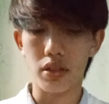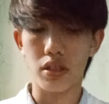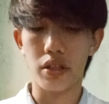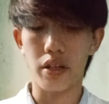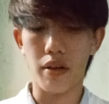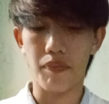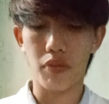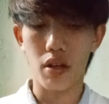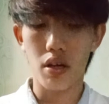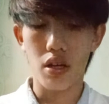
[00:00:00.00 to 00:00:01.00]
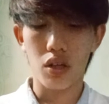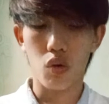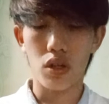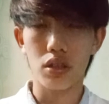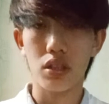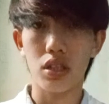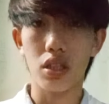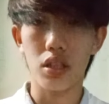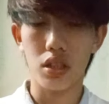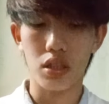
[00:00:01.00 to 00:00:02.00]
Quantity is
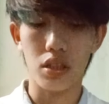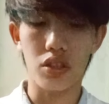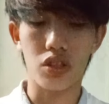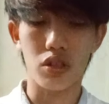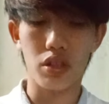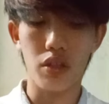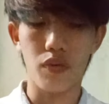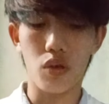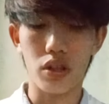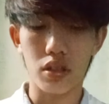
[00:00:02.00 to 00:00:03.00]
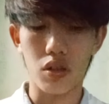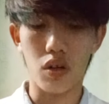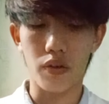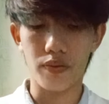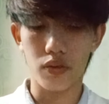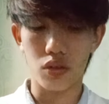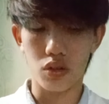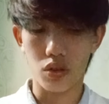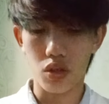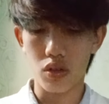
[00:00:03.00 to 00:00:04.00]
3/4 of total
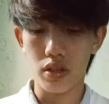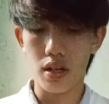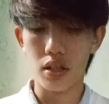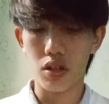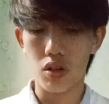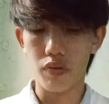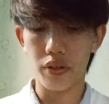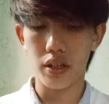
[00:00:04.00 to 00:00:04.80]
chlorophyll and lastly,